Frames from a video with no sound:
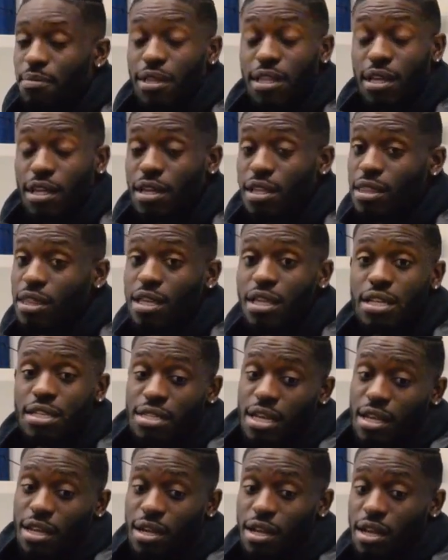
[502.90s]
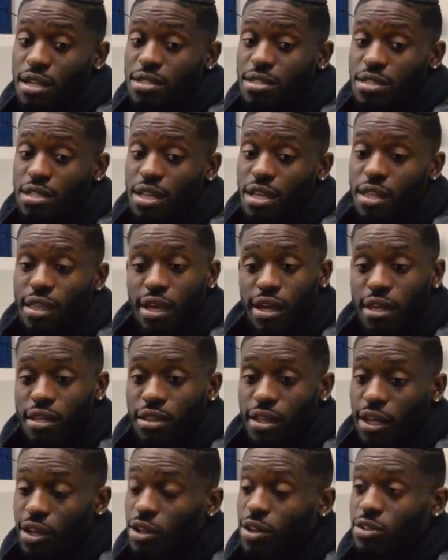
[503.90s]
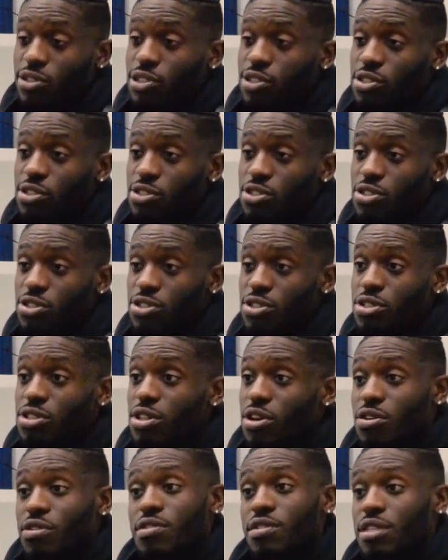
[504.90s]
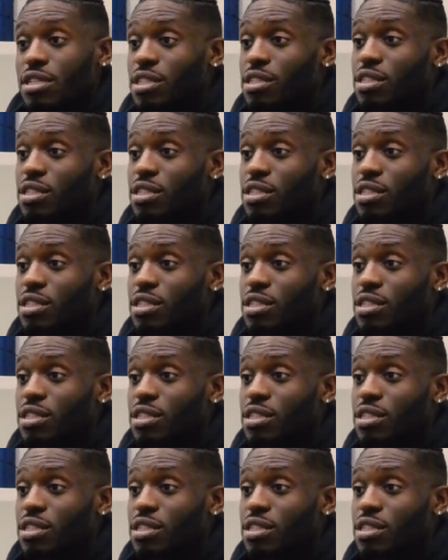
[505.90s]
But the good thing is, I can honestly say that culture is slowly